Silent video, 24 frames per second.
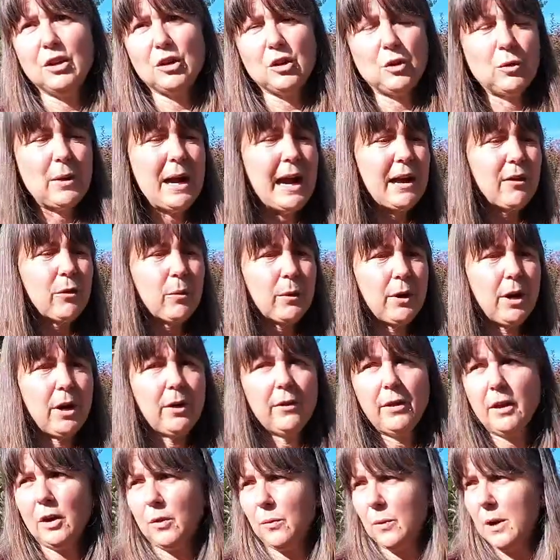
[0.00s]
Grass would
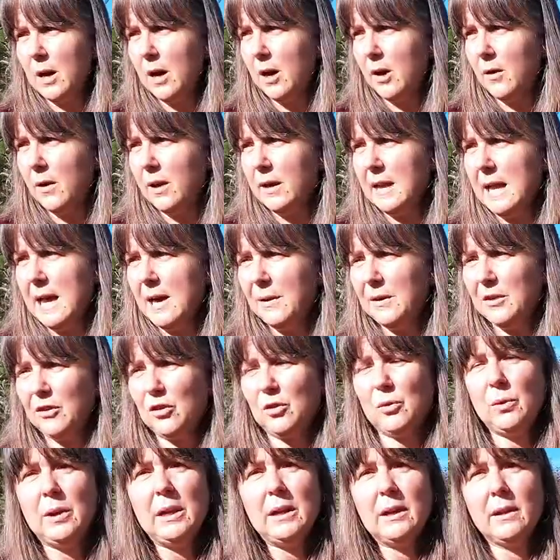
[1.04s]
hardly grow, and now it's
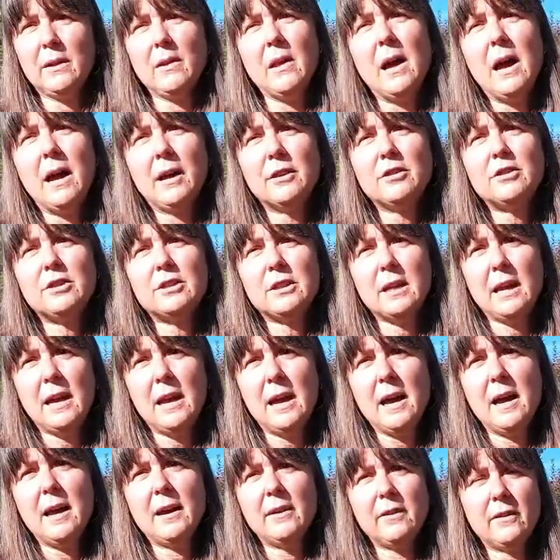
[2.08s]
green and lush,
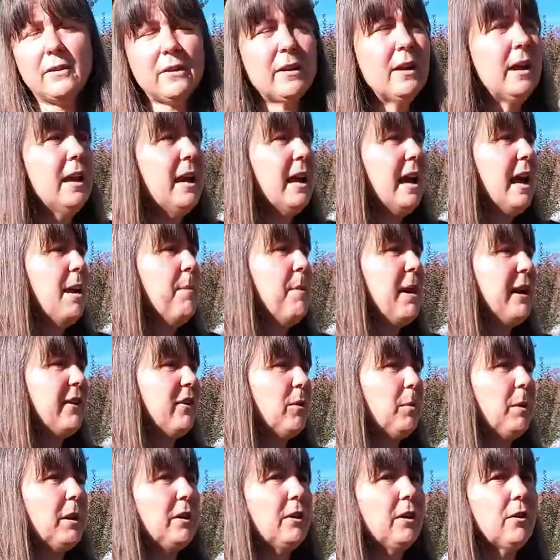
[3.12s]
and it
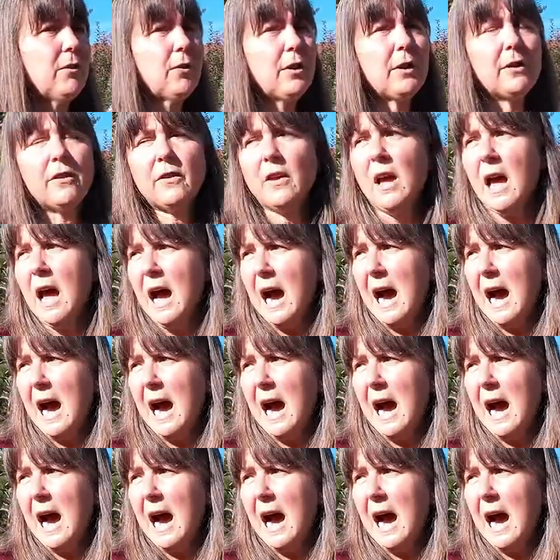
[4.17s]
makes a big difference.